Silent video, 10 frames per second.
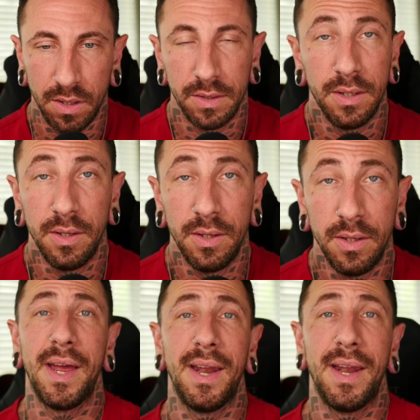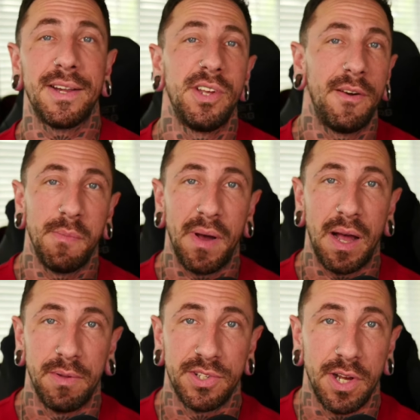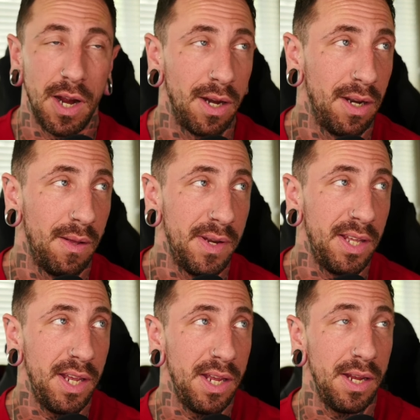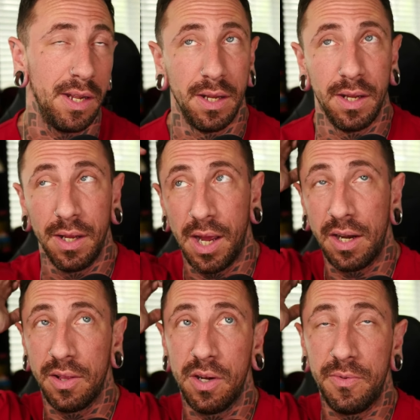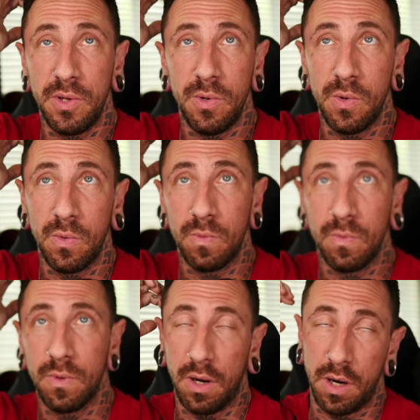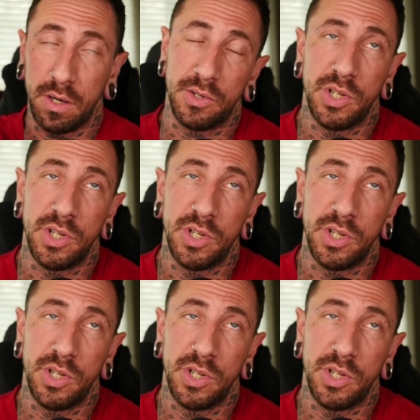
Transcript: Really, man, hats off to Bob Lazar. I mean, I don't know if you are super